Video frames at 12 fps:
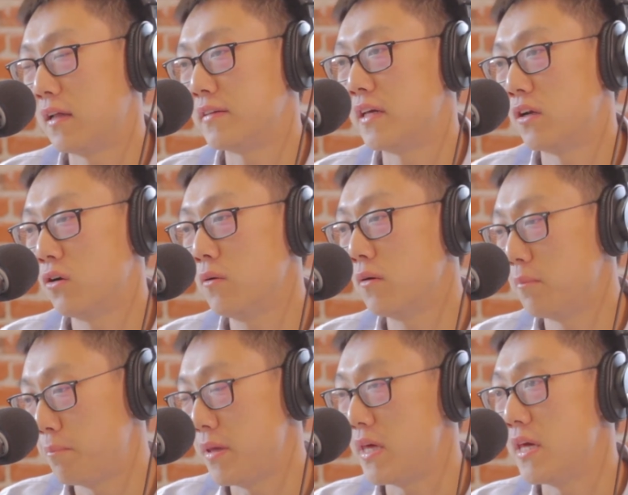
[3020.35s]
yellow
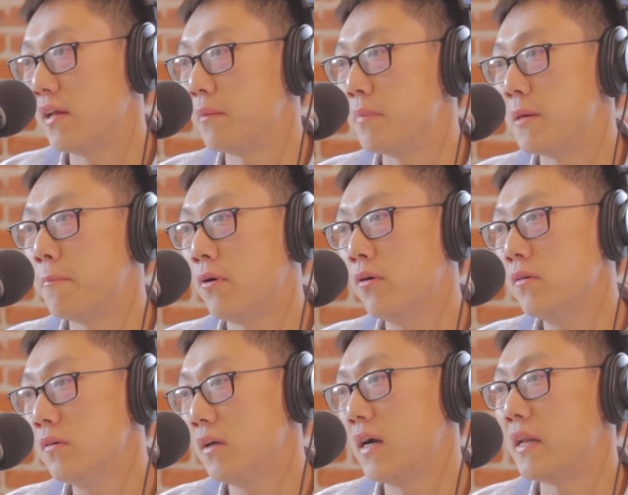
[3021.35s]
p at people
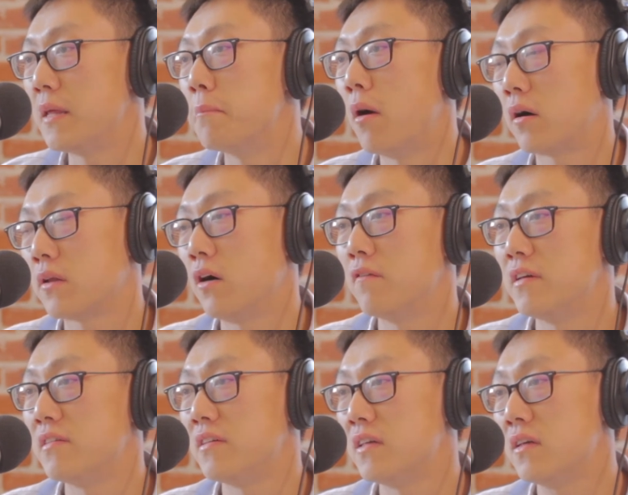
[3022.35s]
at embark.vc.